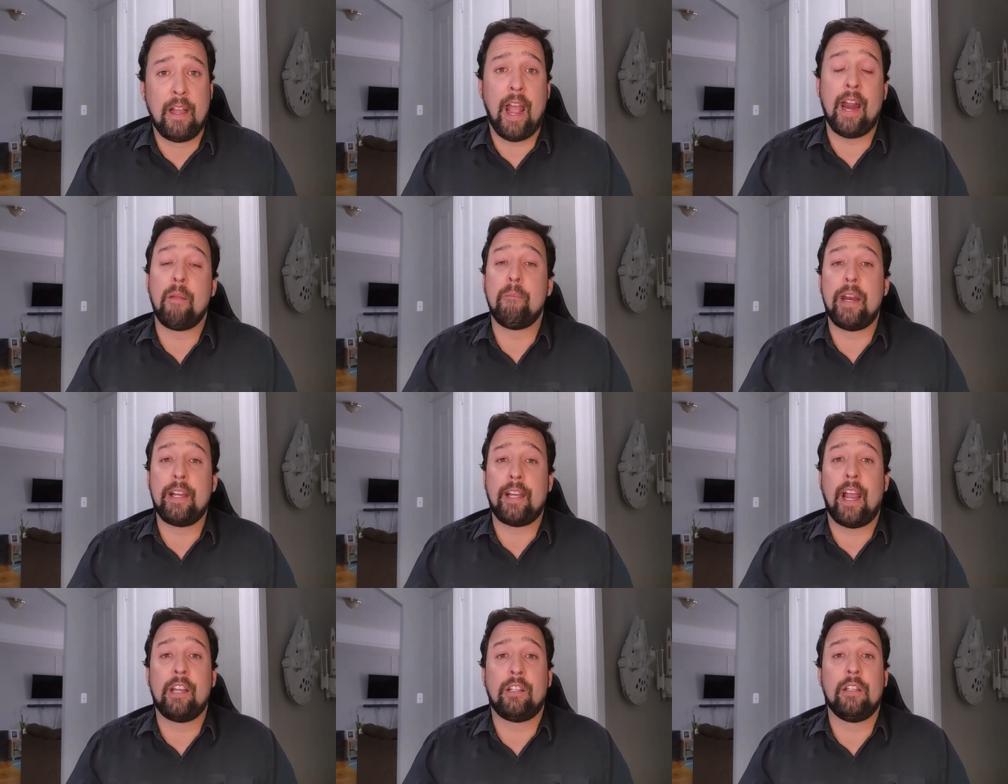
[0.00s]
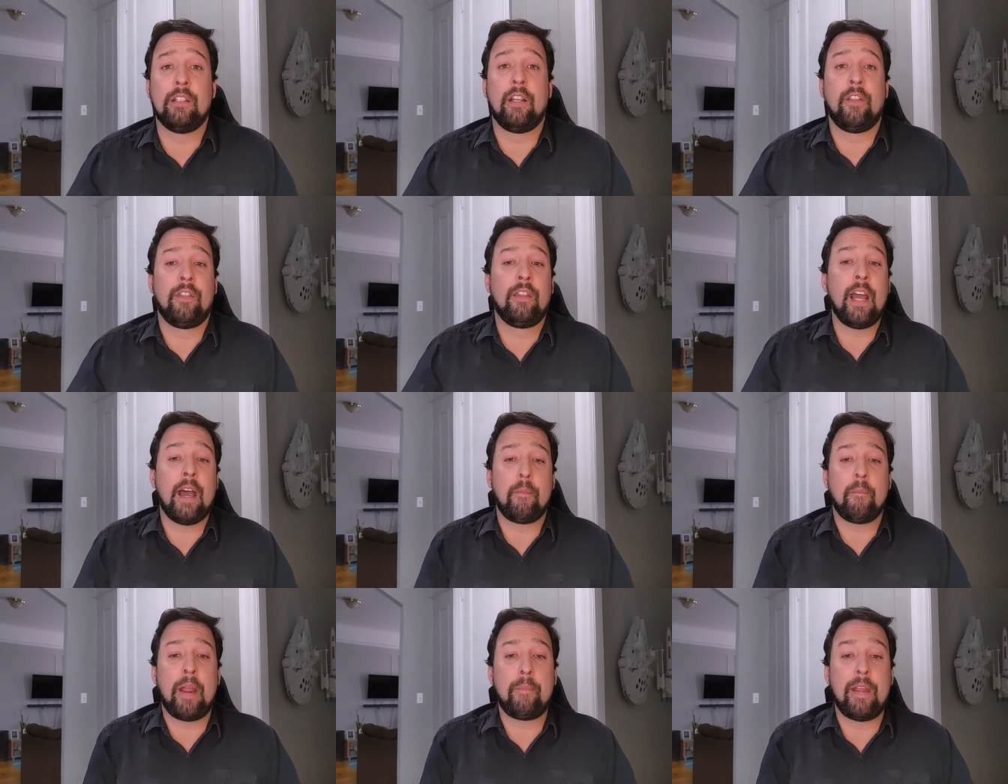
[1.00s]
And in many cases,
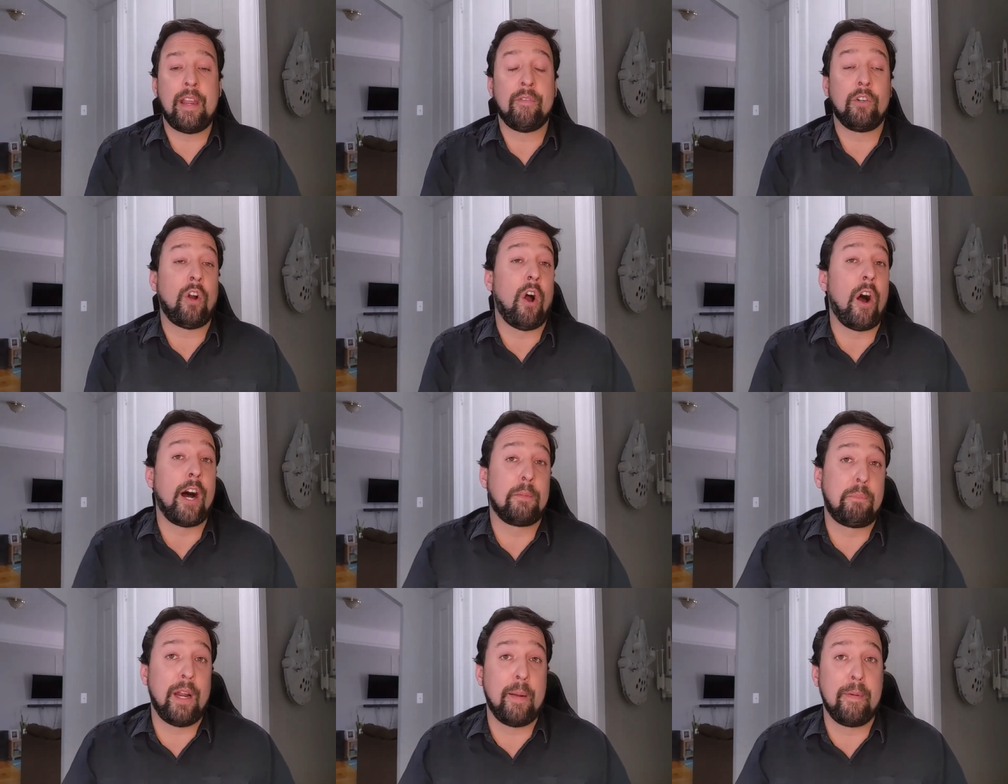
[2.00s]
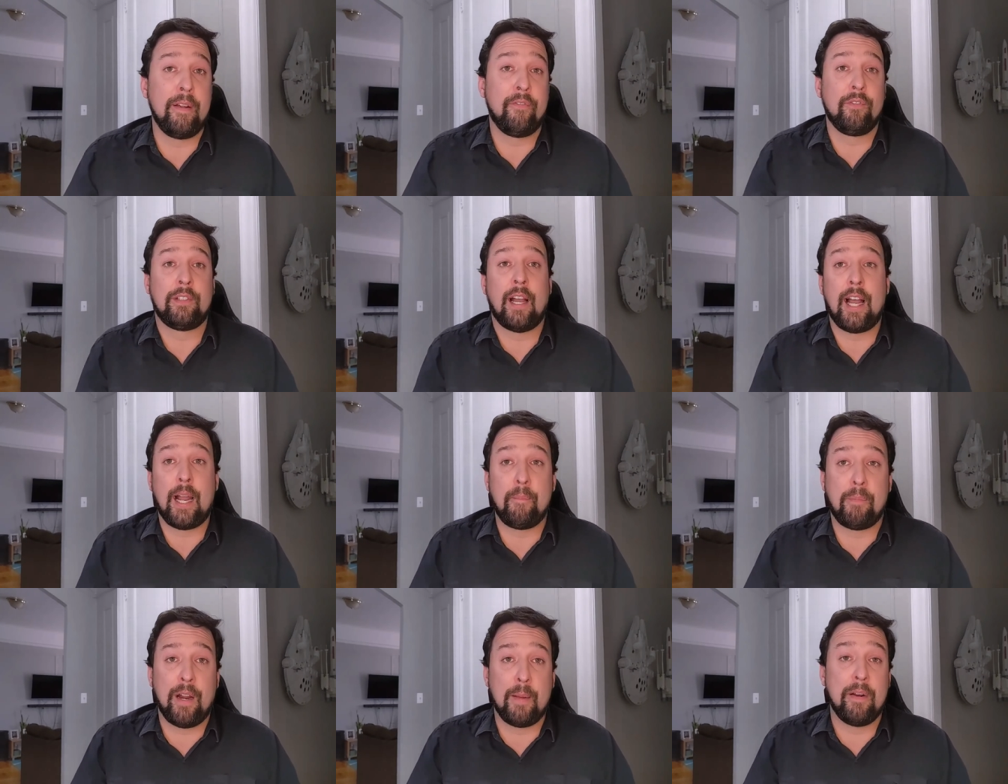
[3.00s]
that may be even cost prohibitive, time
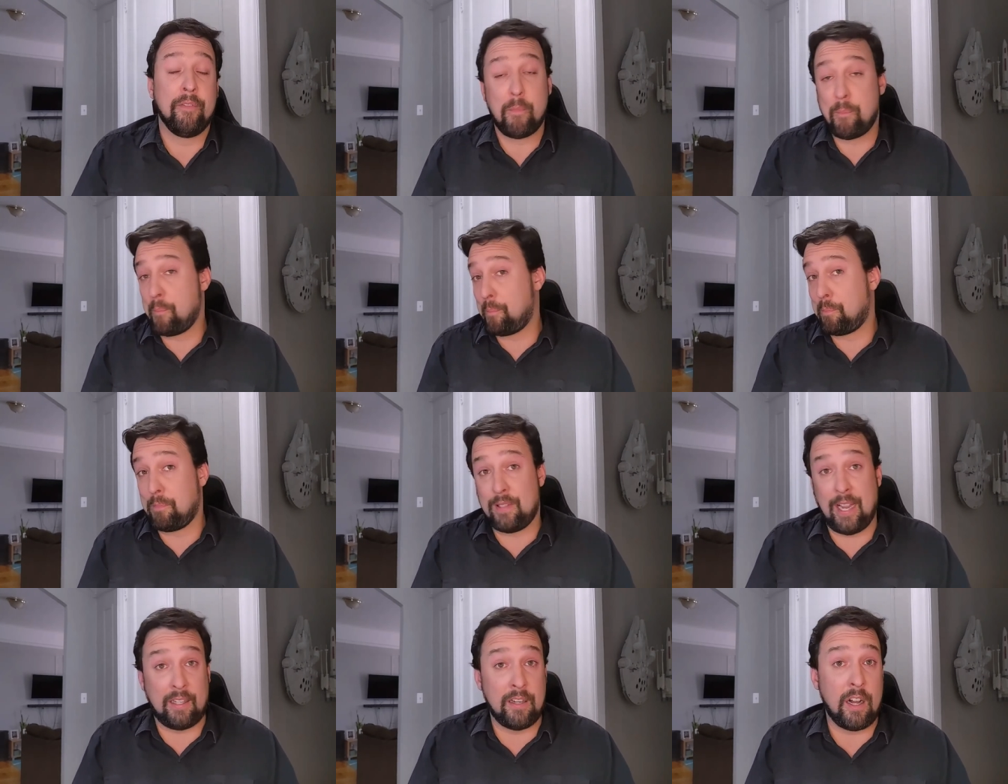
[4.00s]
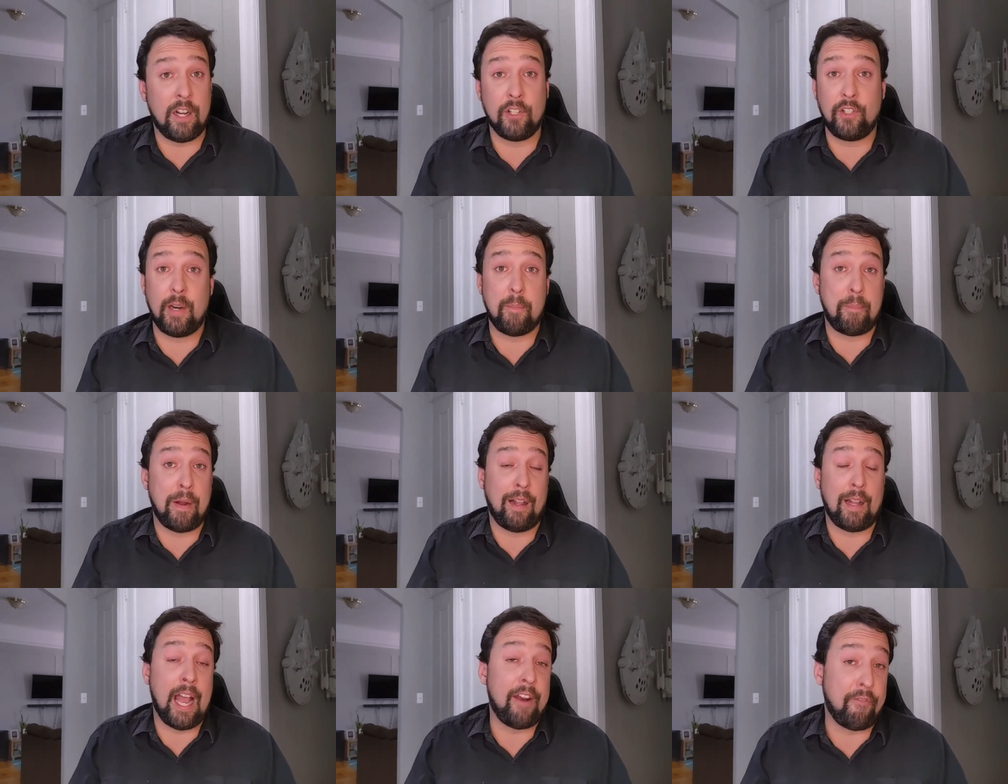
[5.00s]
prohibitive, technology and
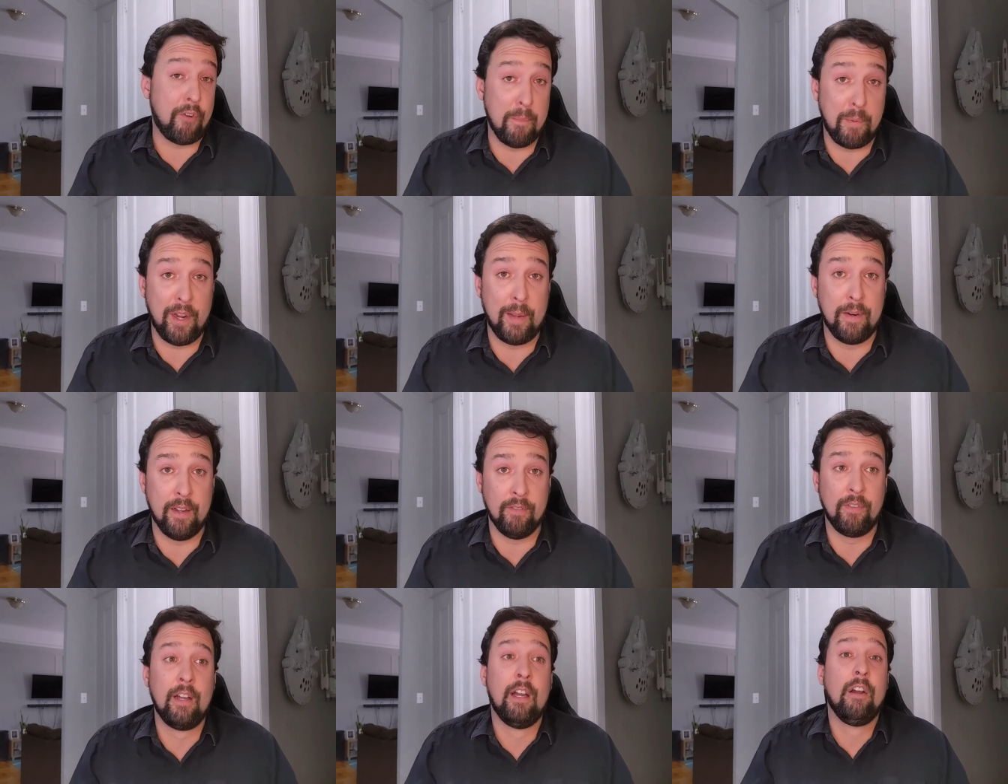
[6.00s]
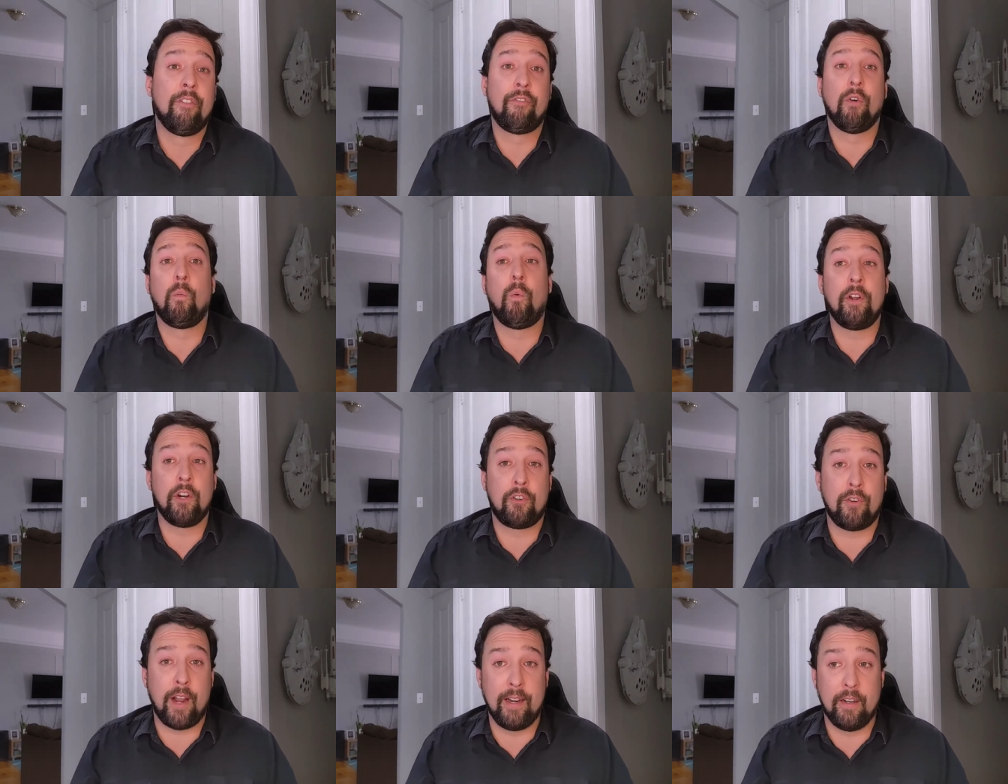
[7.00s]
platform prohibitive for what you're
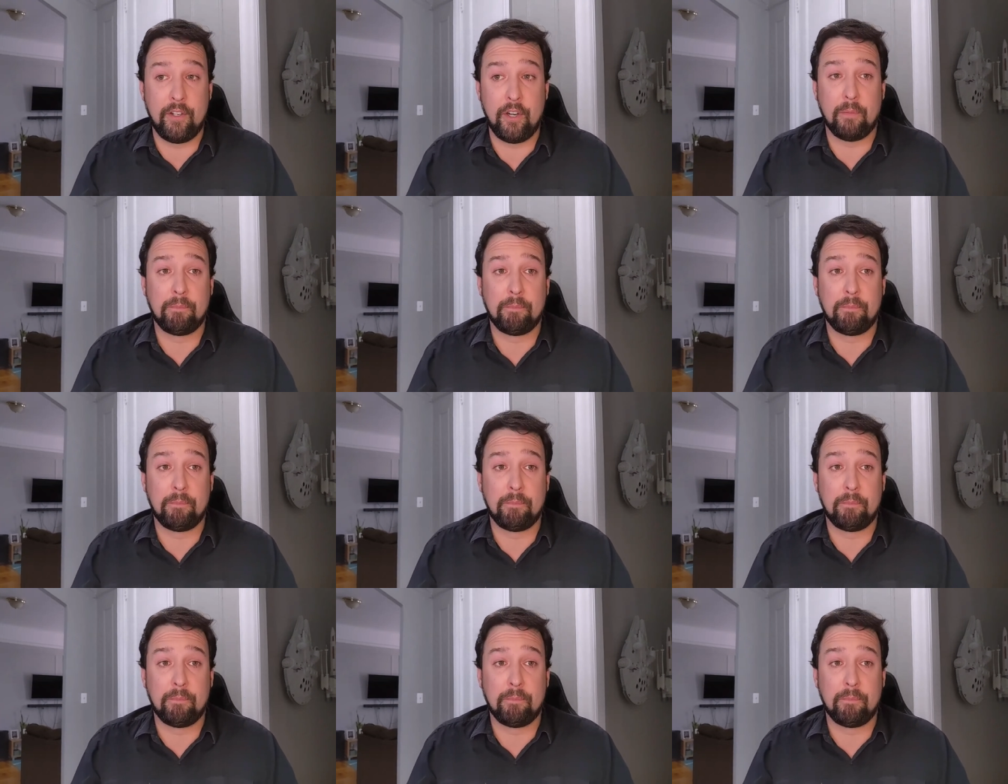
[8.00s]
trying to do.